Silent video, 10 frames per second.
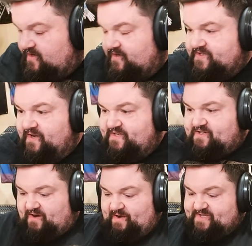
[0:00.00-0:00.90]
So I just
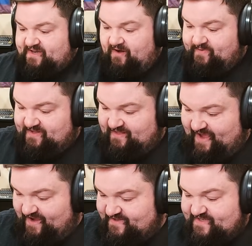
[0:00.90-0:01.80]
grabbed a couple of
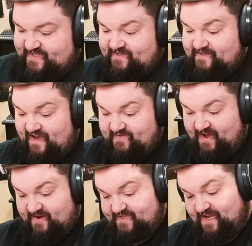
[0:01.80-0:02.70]
lands. I've
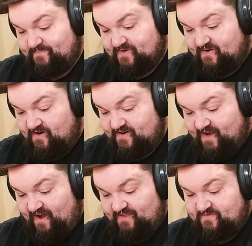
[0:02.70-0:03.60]
got a Temple Garden, a
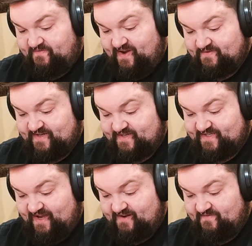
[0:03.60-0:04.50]
Hollowed Fountain, and a
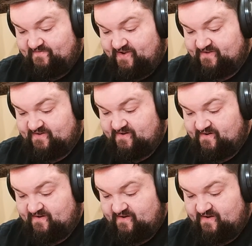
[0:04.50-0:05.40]
Sodden
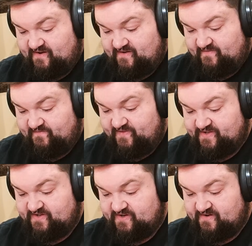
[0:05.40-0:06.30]

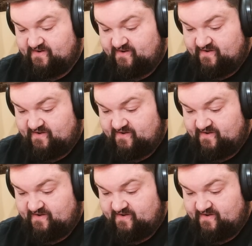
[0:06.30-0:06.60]
Vendure.